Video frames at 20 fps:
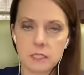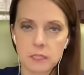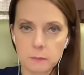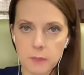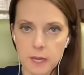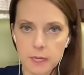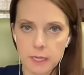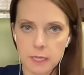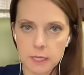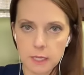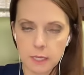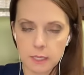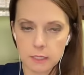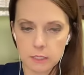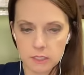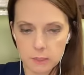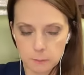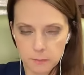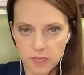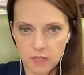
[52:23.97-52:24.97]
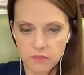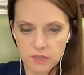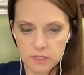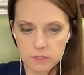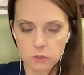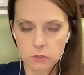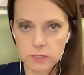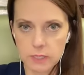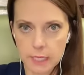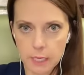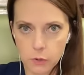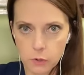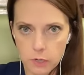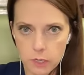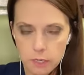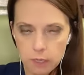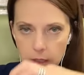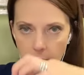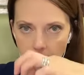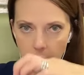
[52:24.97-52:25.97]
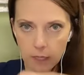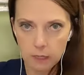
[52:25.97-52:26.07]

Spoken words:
out to the body again. It's a big vessel. It's the aorta